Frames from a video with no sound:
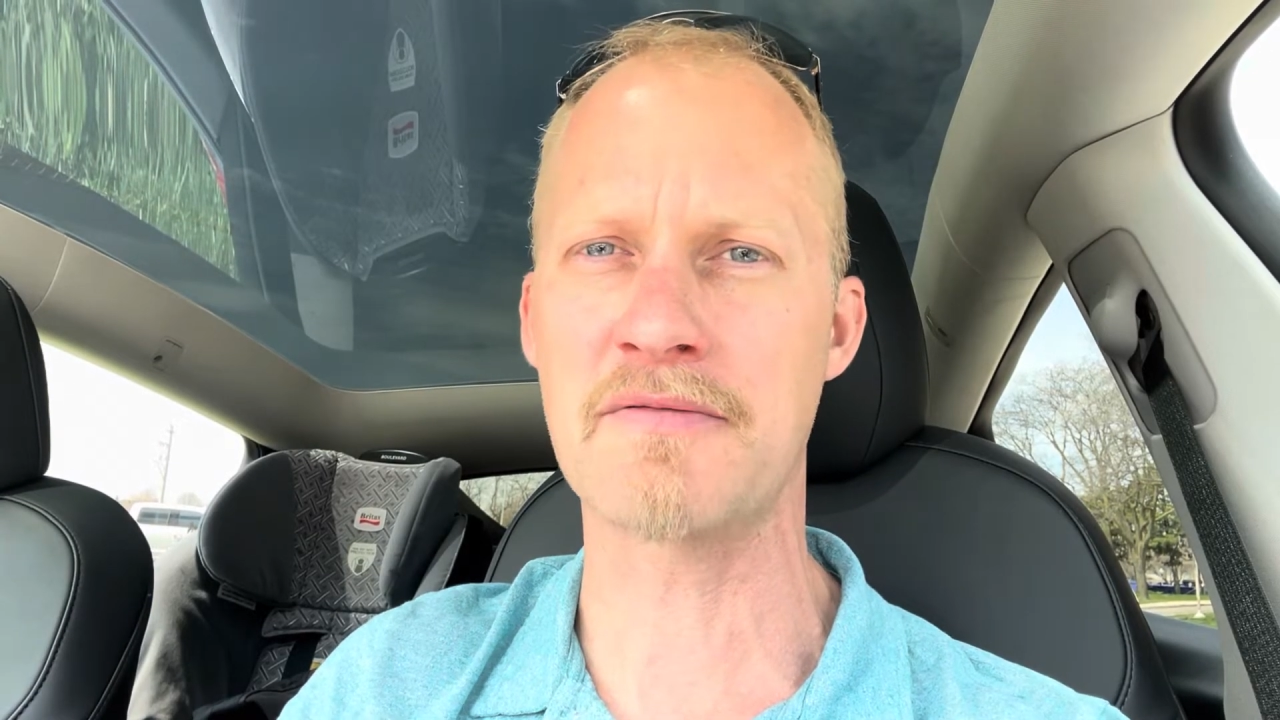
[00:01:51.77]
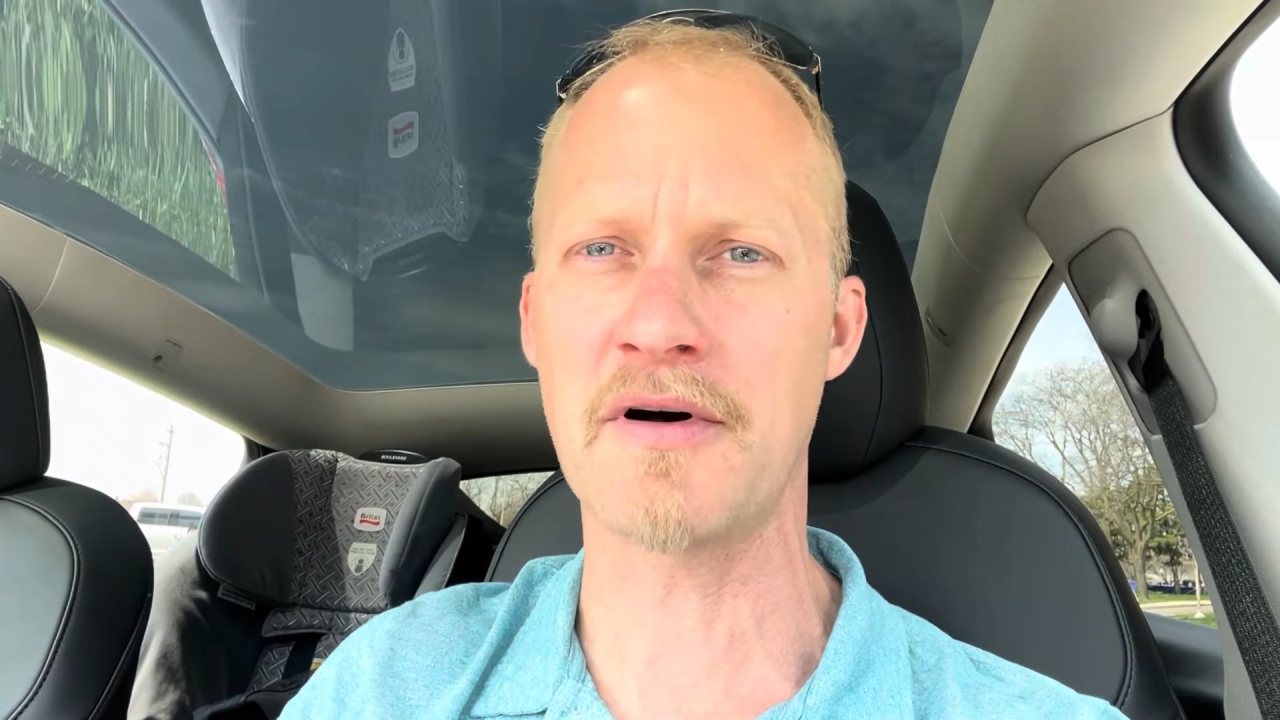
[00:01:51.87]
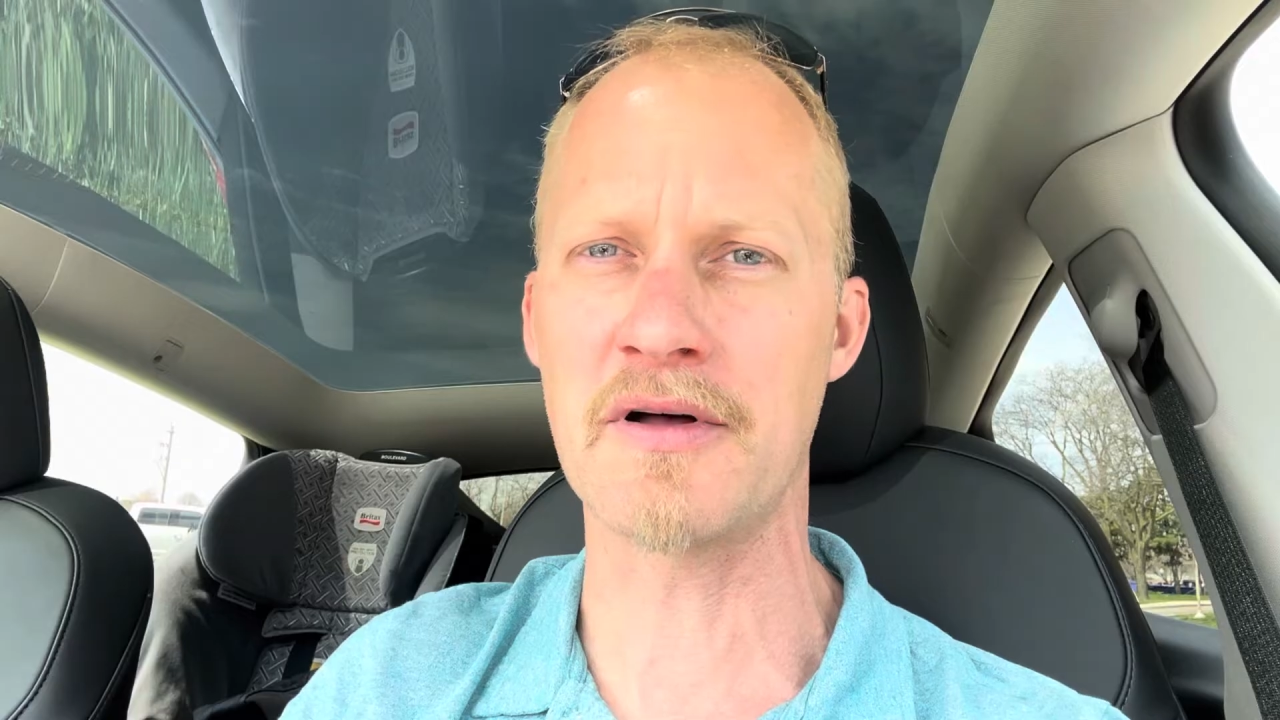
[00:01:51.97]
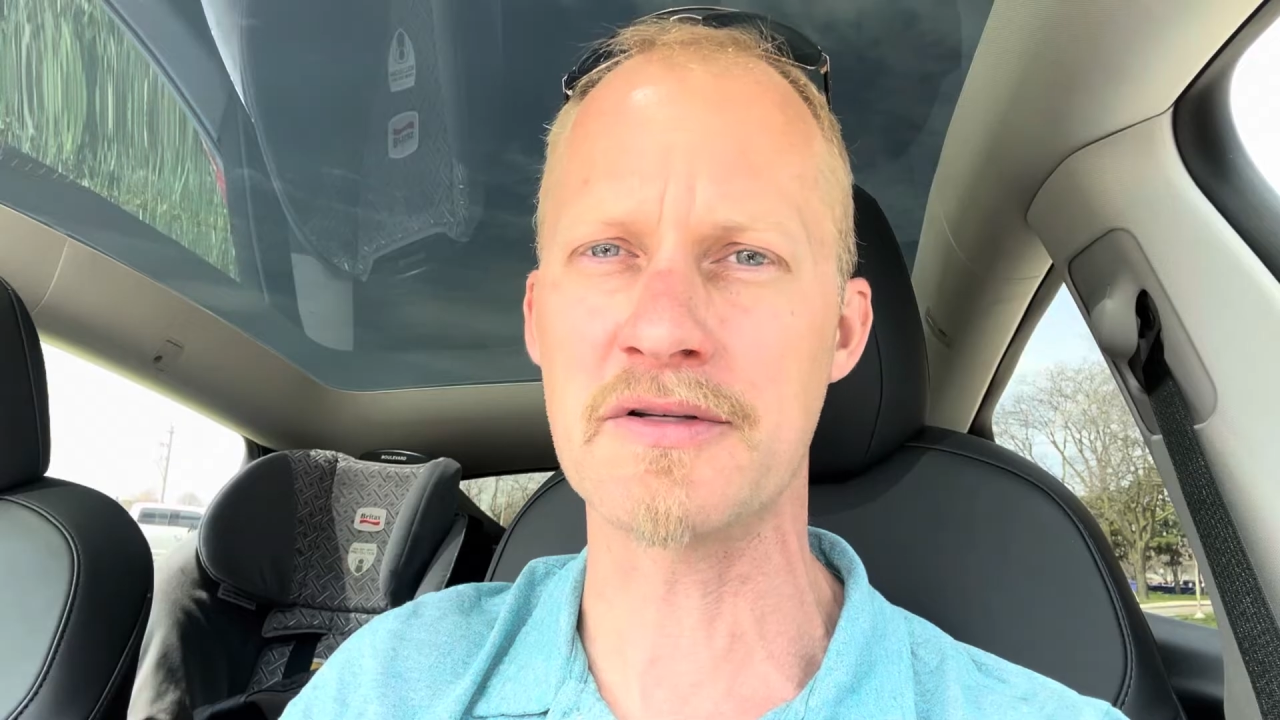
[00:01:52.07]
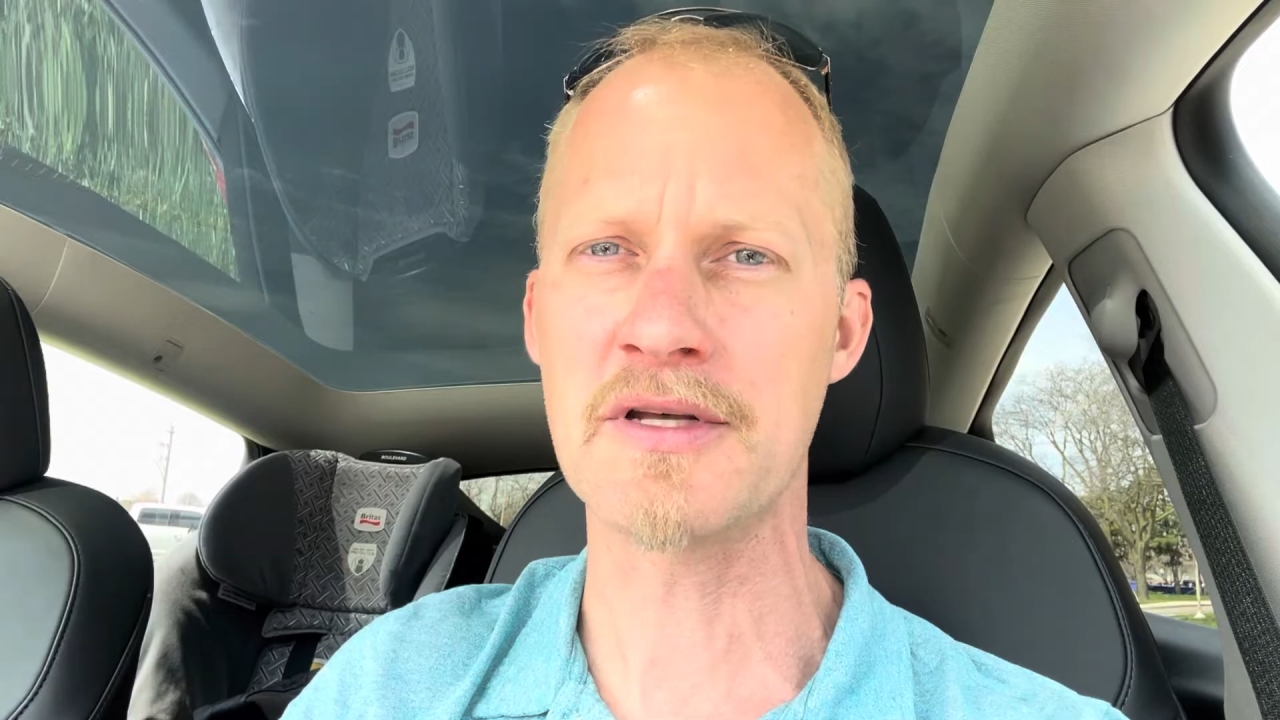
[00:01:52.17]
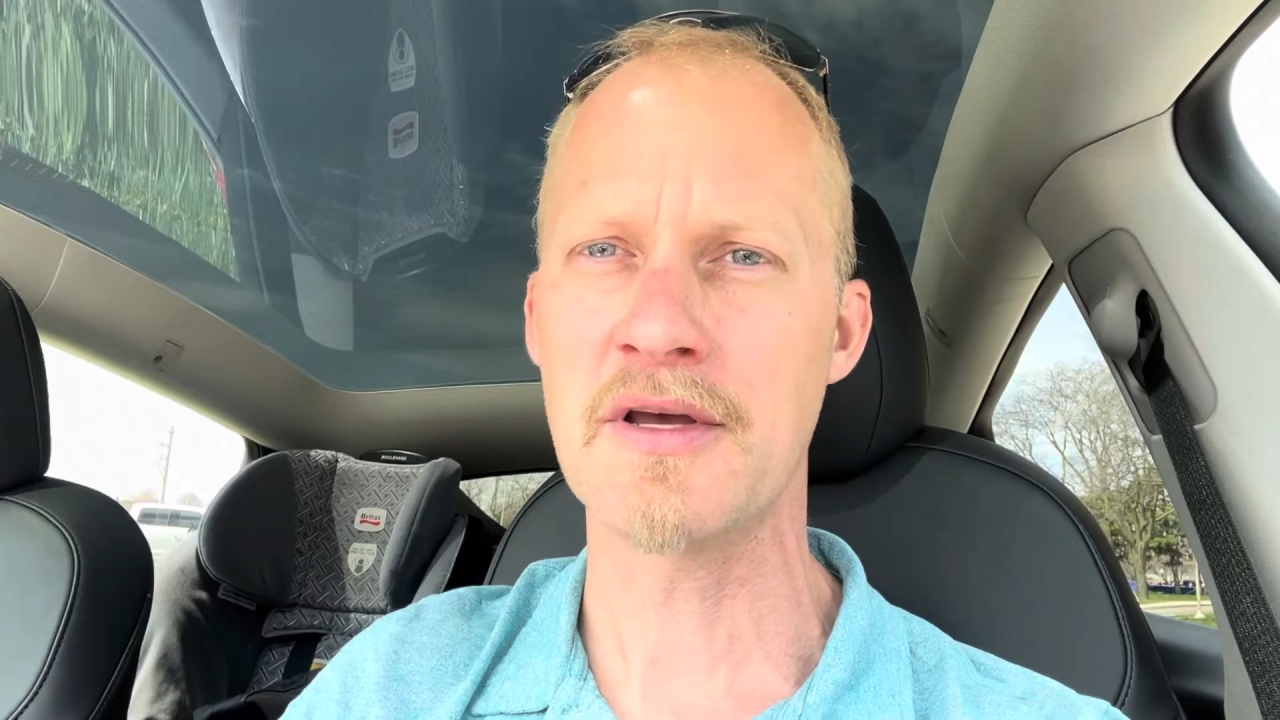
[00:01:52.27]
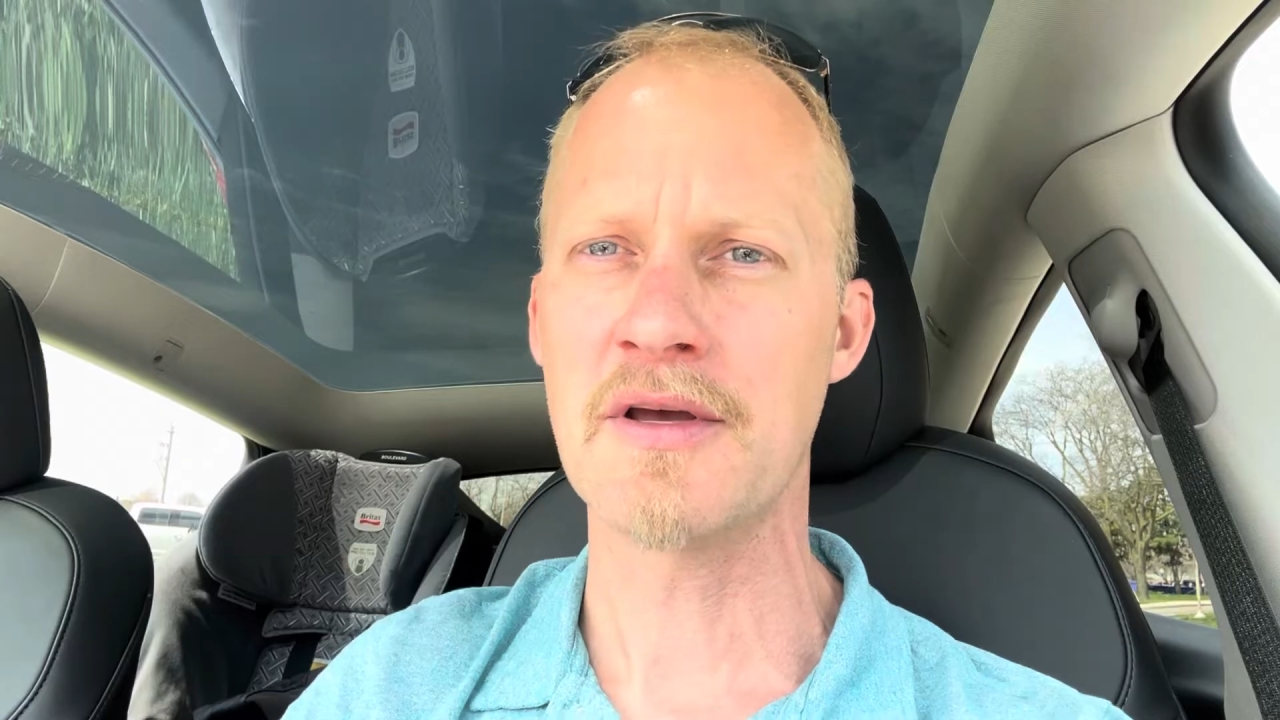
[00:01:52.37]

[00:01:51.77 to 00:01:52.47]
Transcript: Falls.